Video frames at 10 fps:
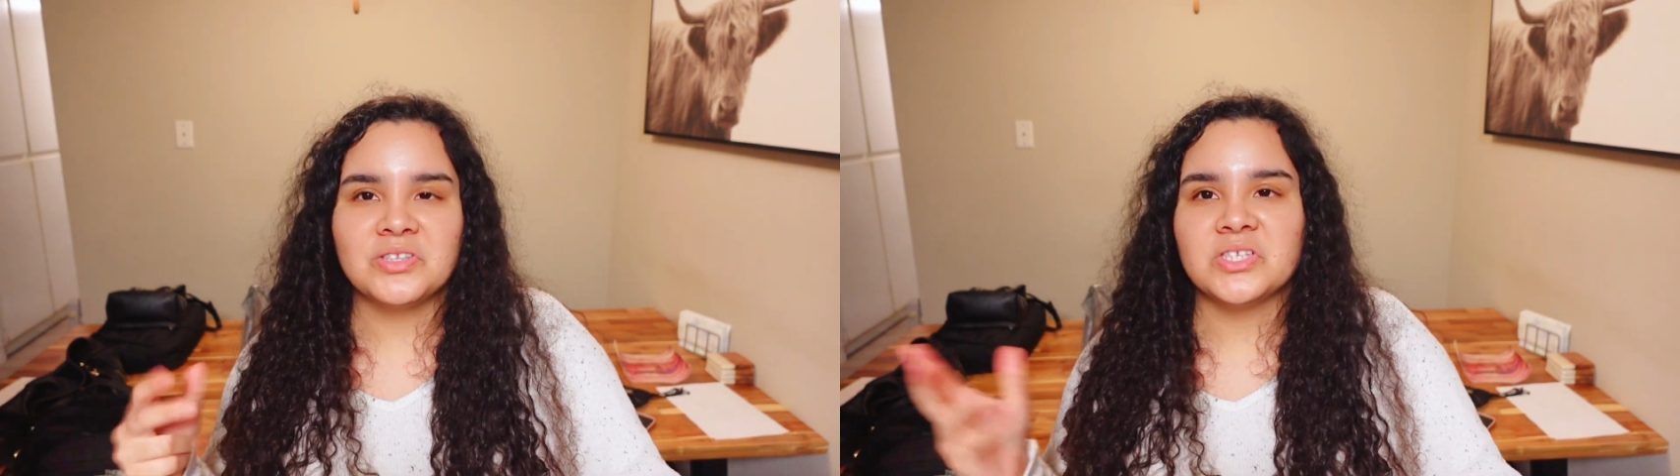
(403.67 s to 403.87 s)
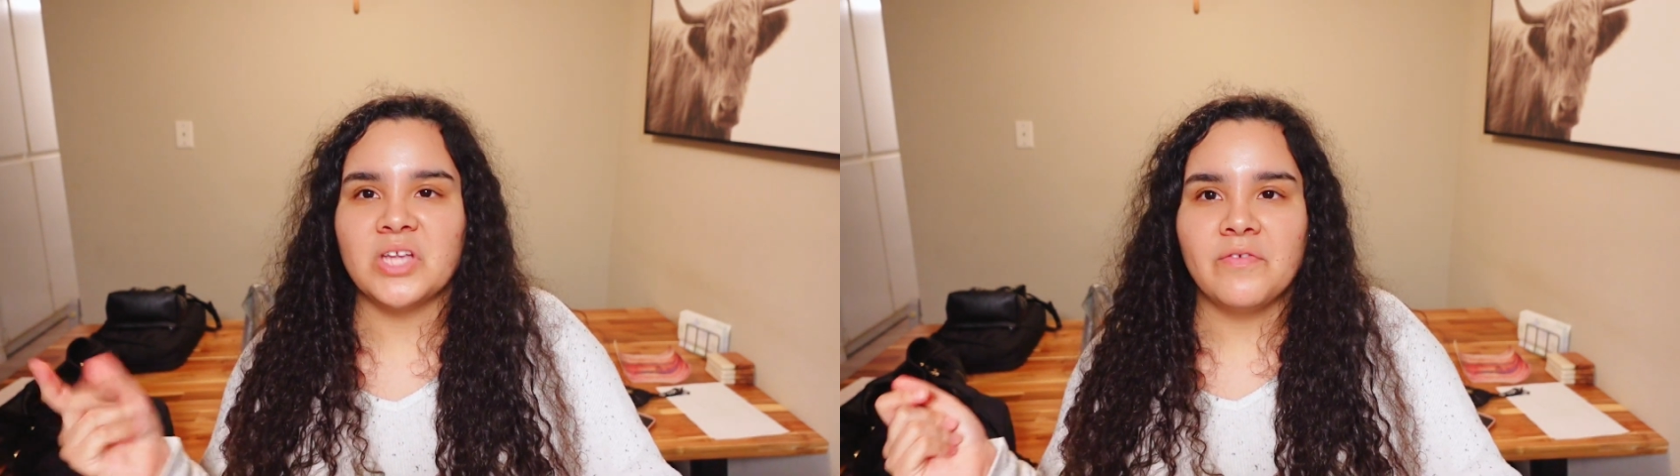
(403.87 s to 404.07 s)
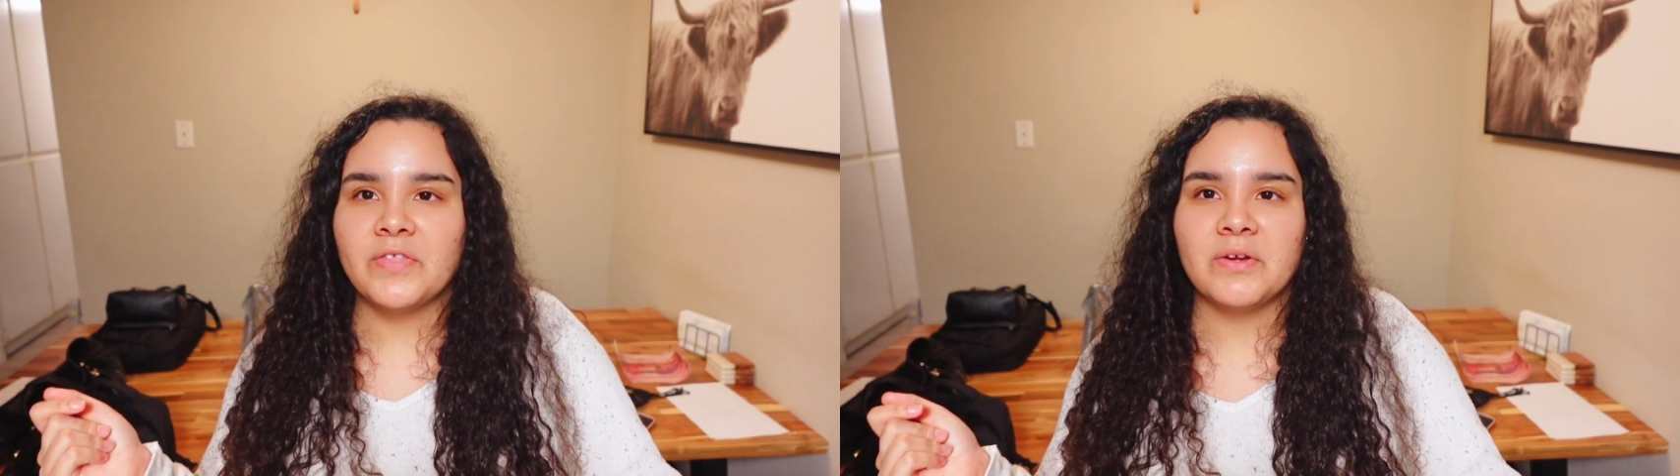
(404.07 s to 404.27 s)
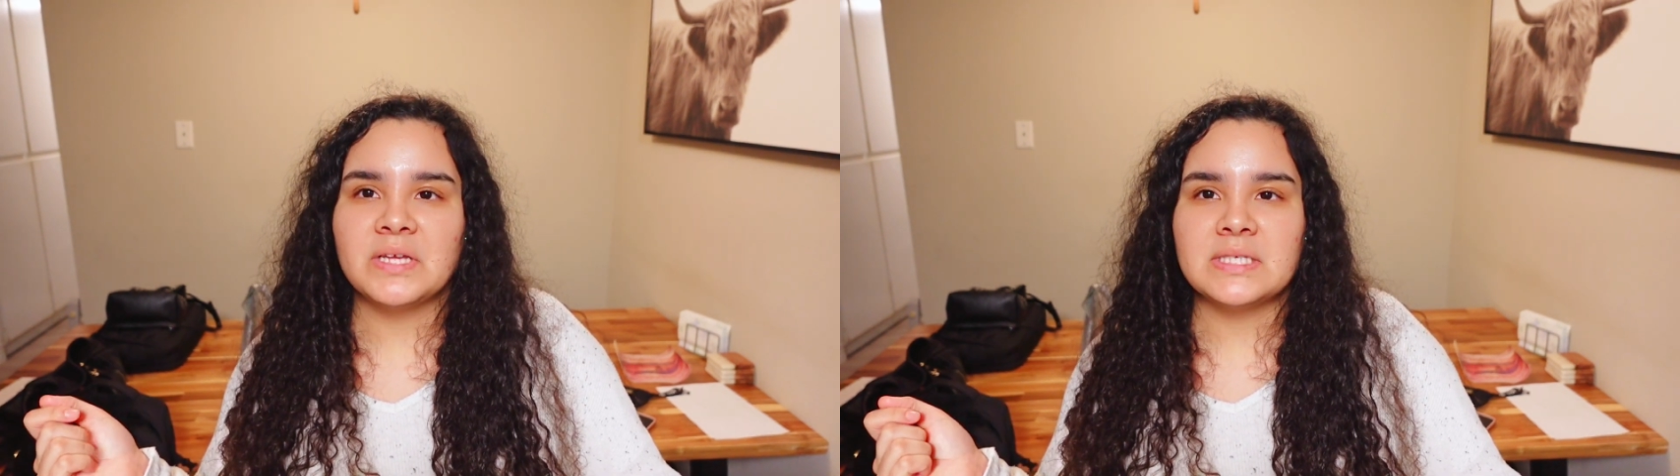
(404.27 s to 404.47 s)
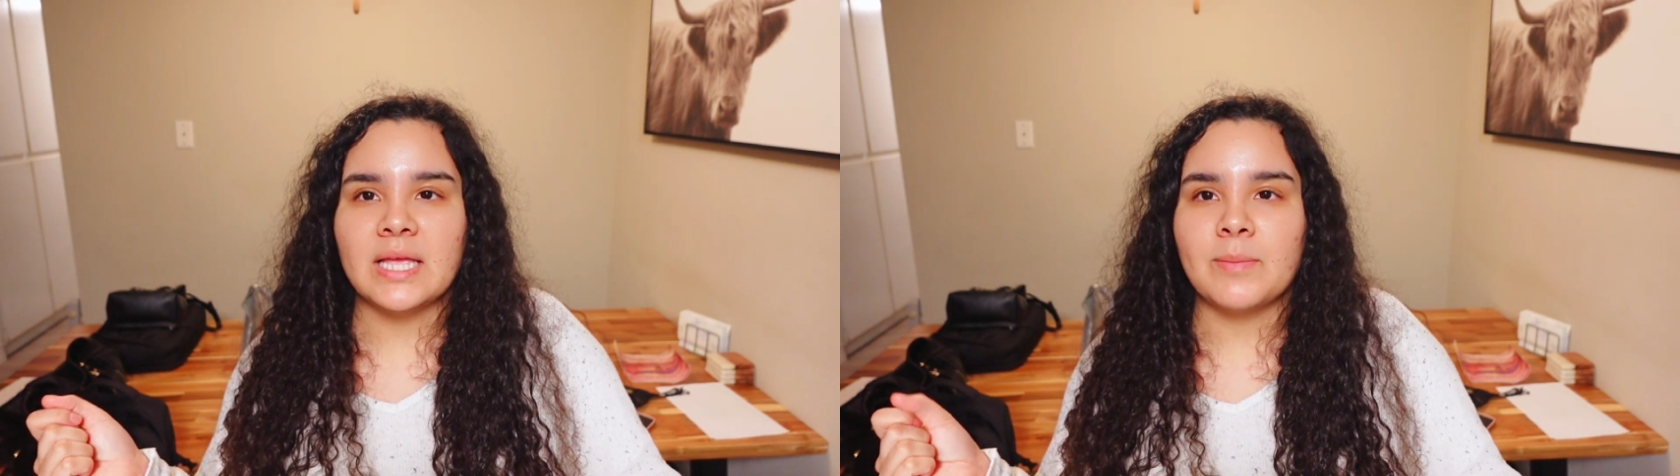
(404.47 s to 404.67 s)
stuff there
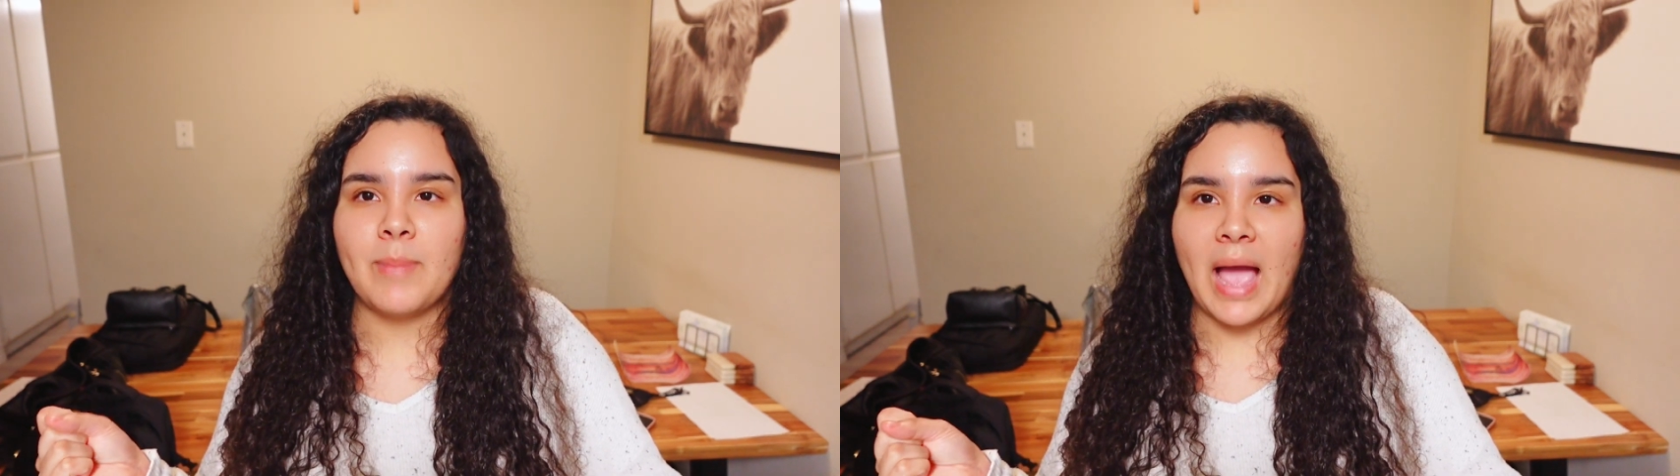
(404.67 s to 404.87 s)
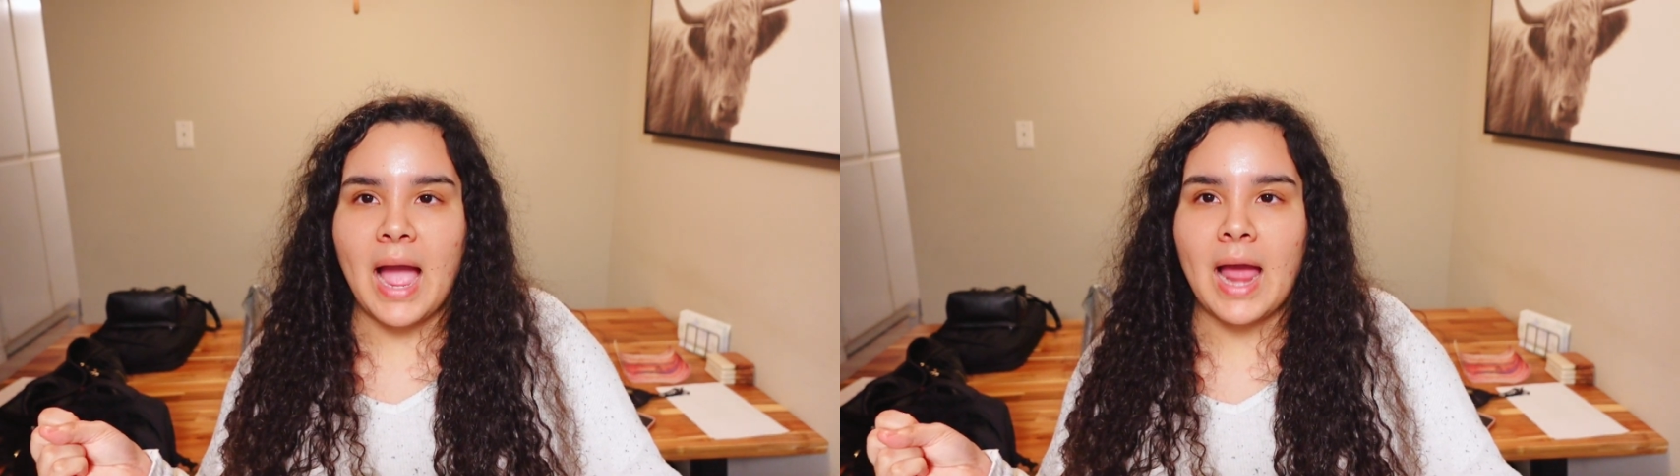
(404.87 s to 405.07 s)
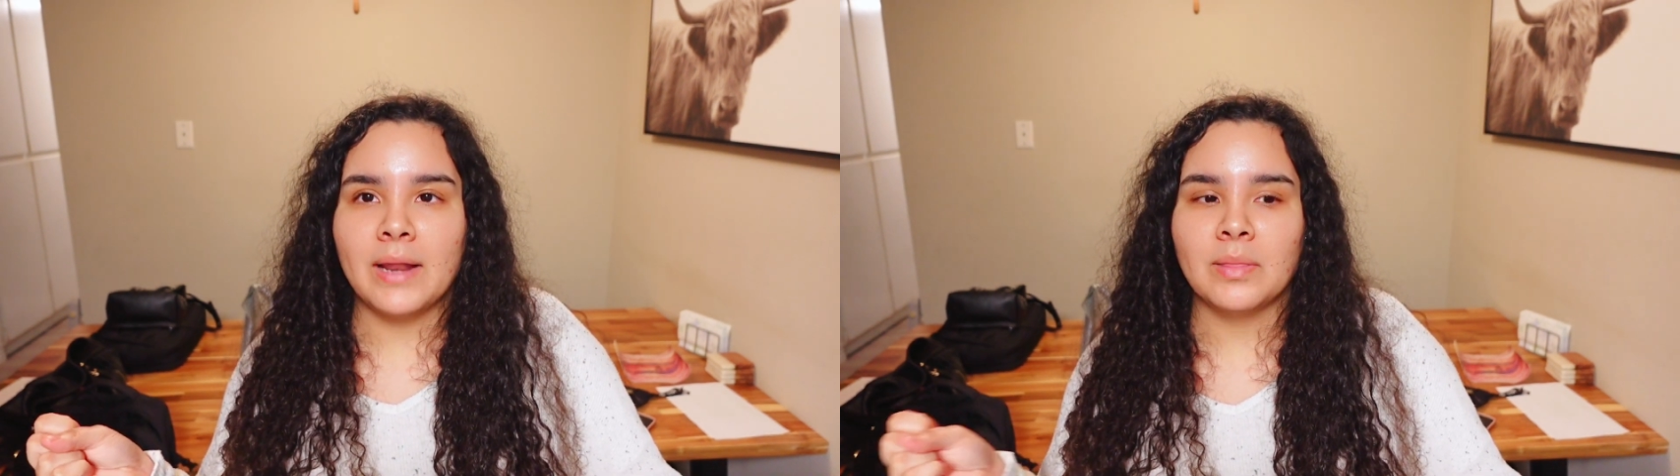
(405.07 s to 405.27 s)
is like bad